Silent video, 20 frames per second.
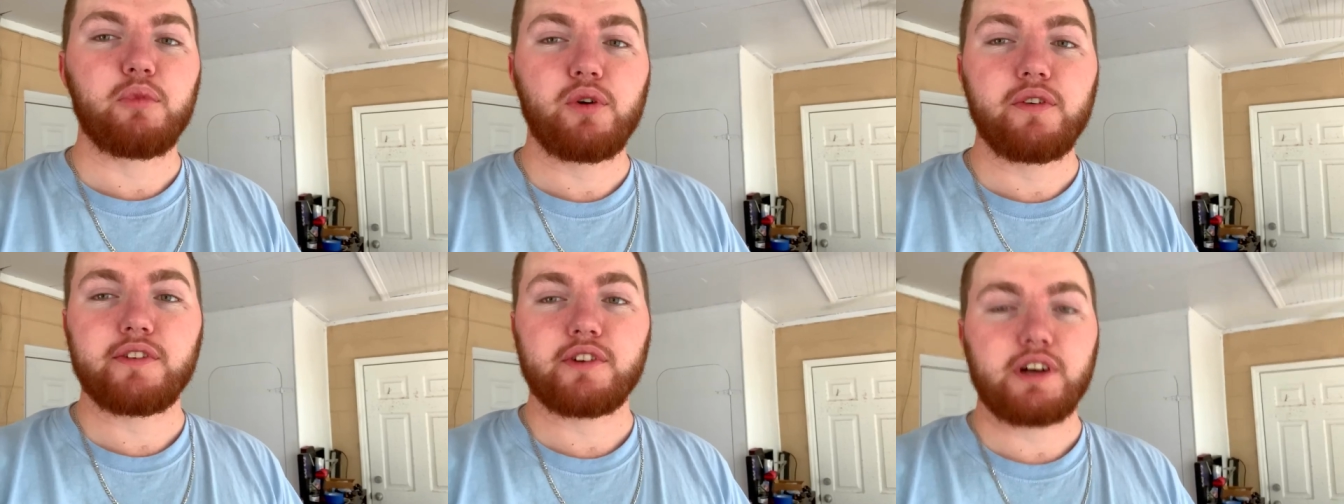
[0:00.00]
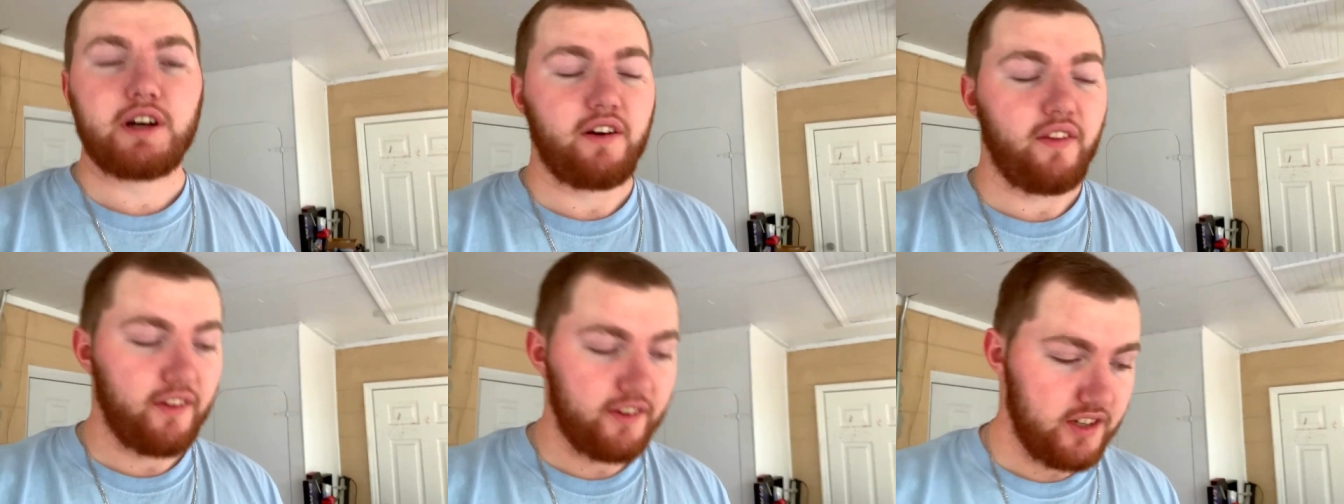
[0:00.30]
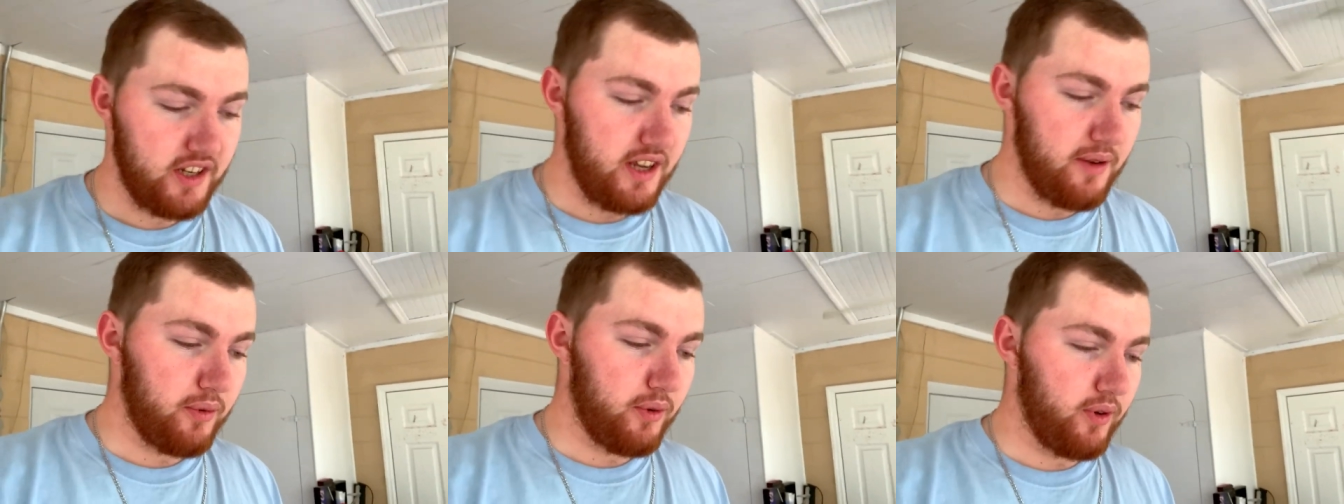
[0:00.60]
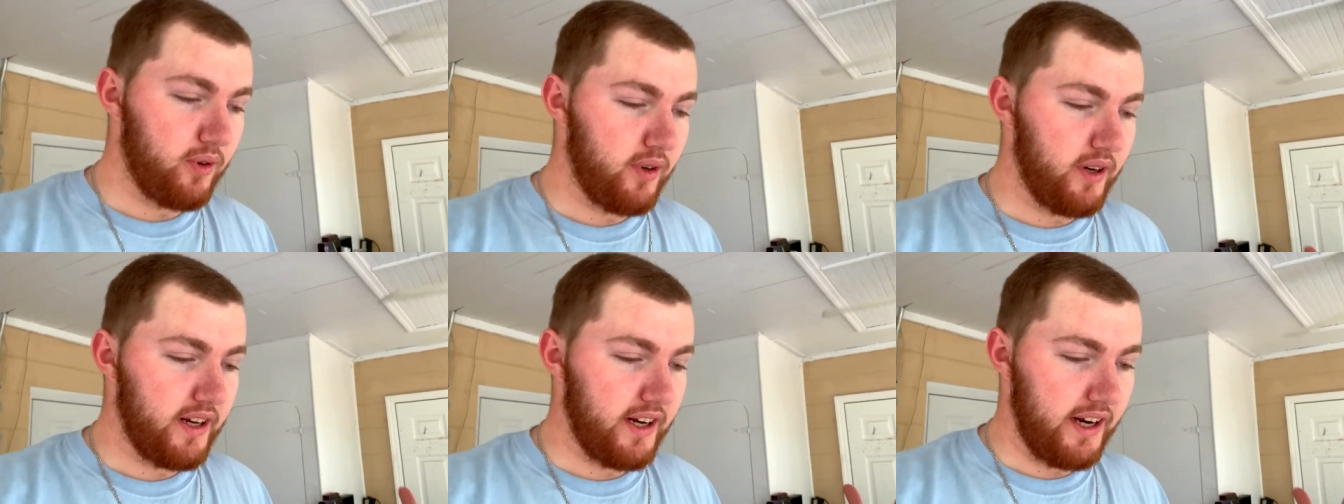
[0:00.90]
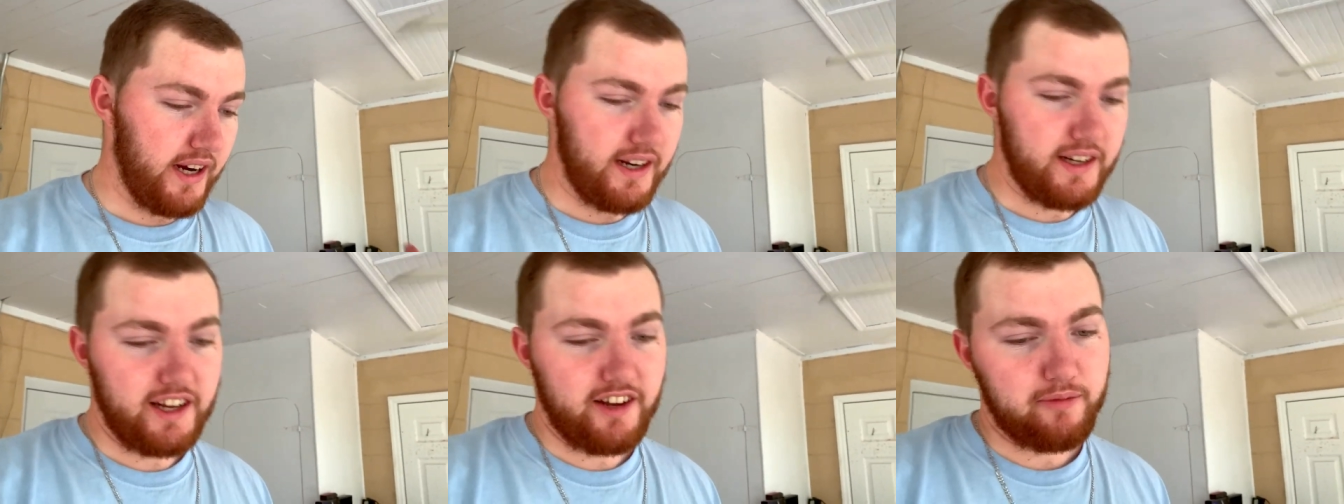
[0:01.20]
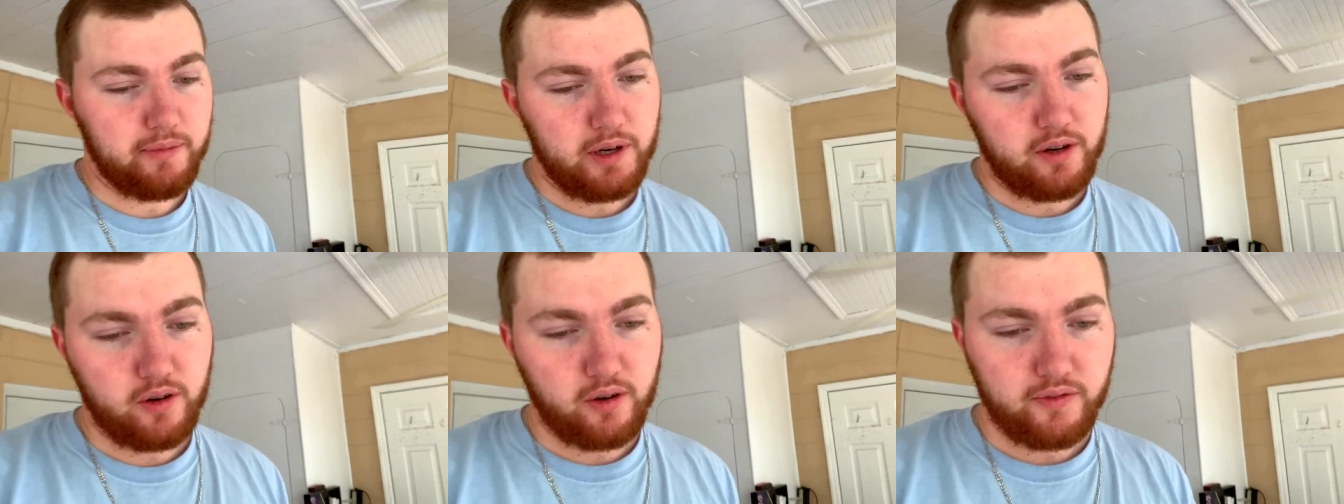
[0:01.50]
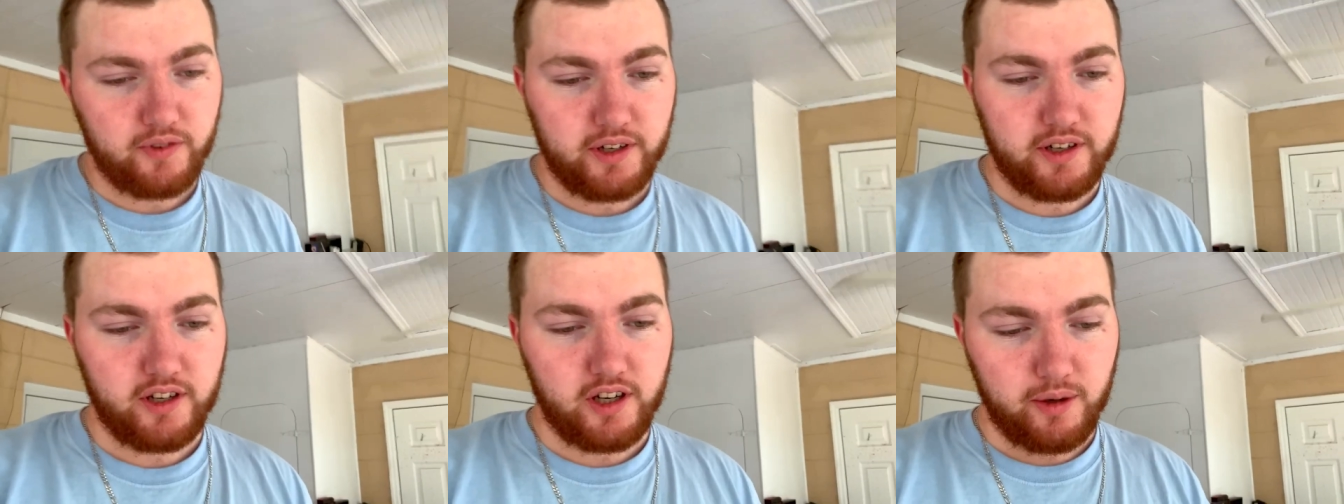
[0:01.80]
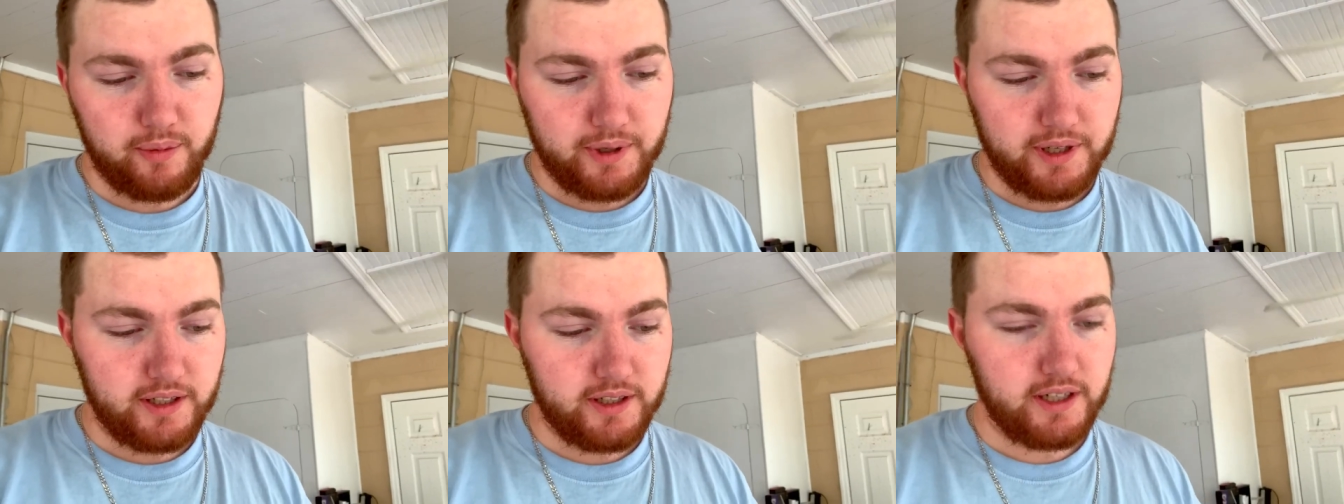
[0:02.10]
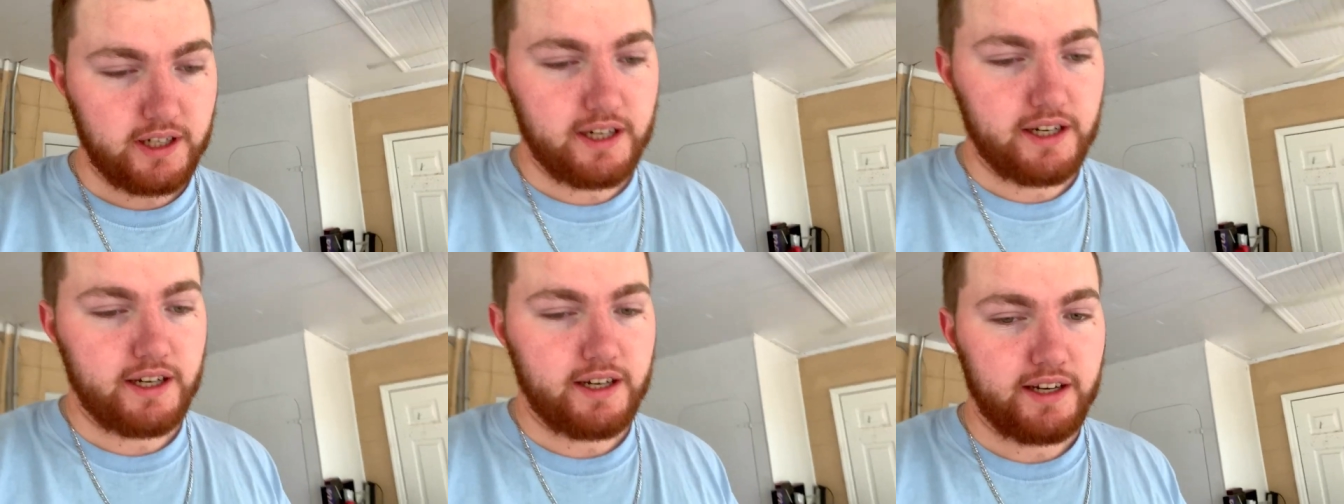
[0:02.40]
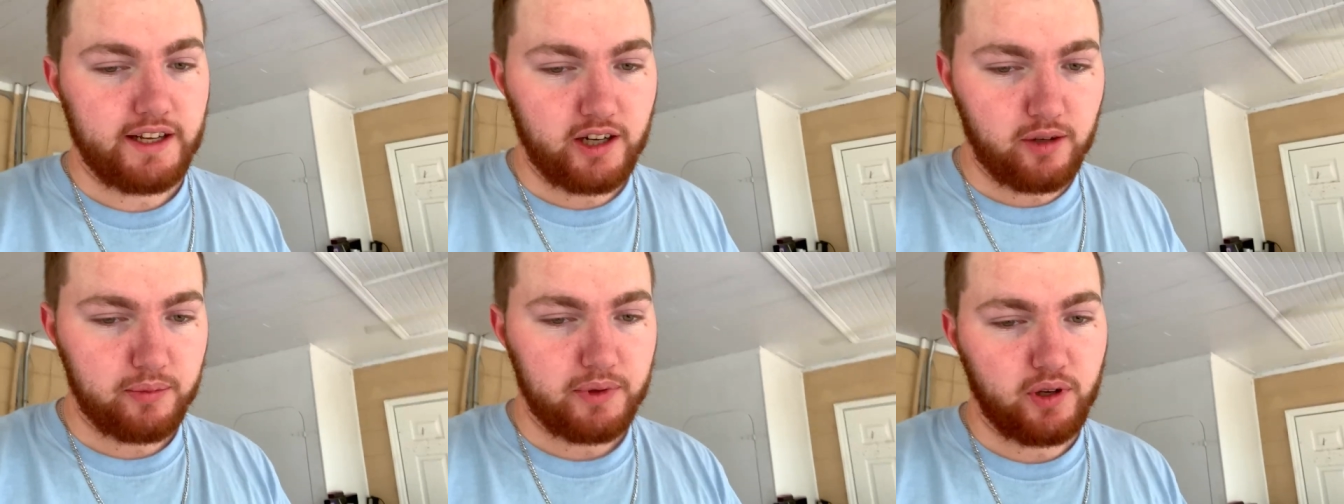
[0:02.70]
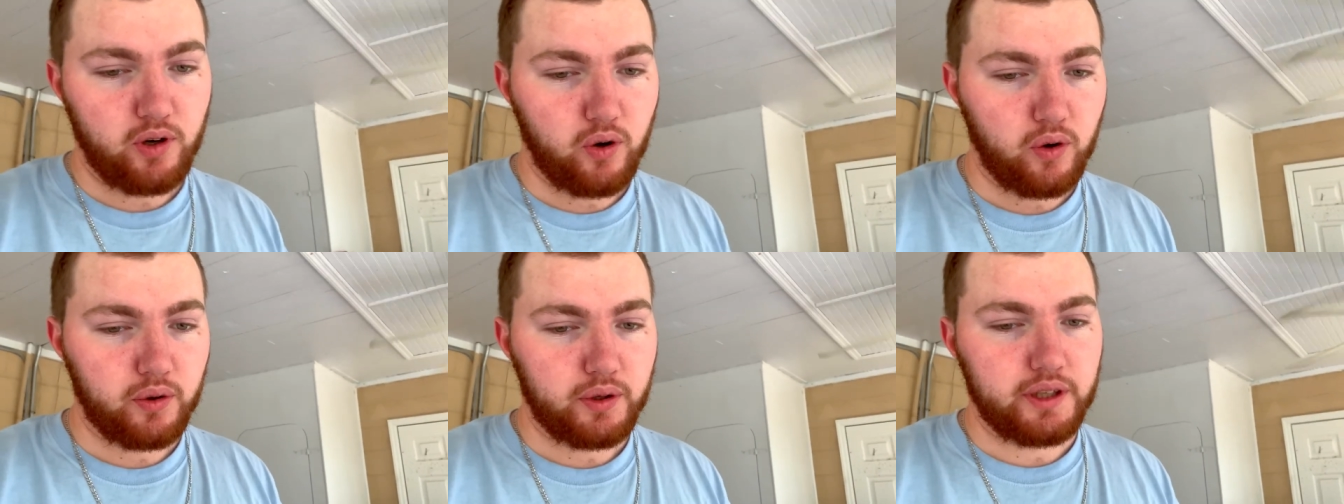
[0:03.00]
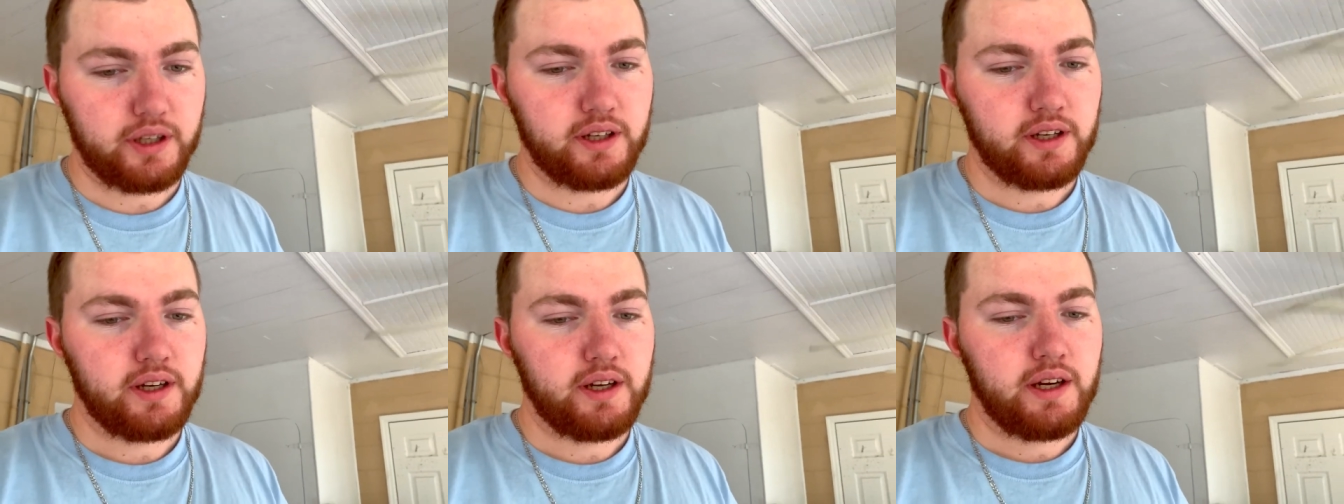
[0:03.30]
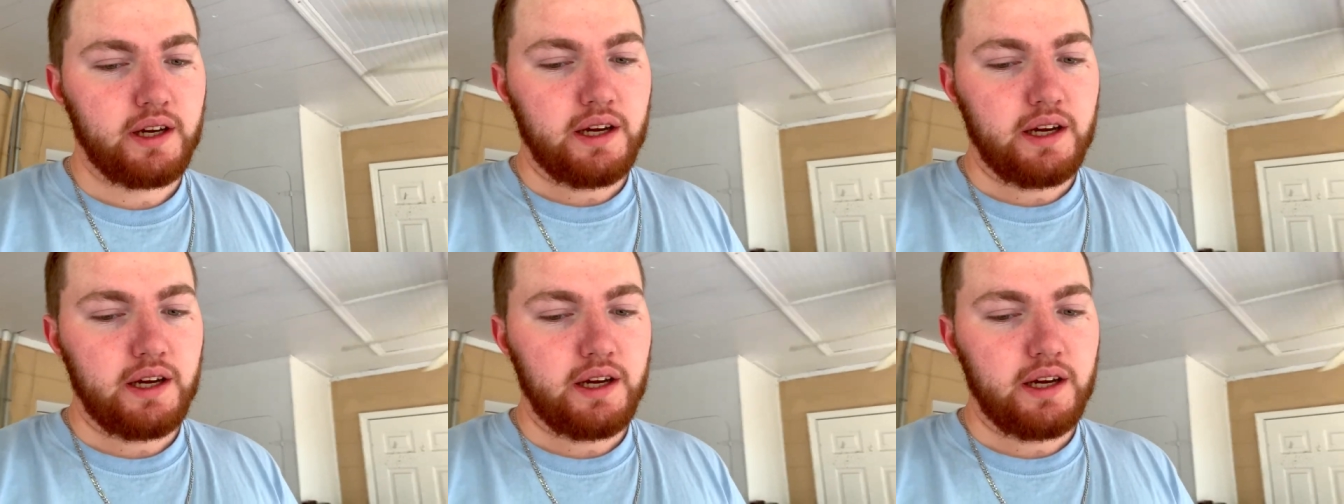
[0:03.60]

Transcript: moving around on my table and I had to have my girlfriend come in and help me hold it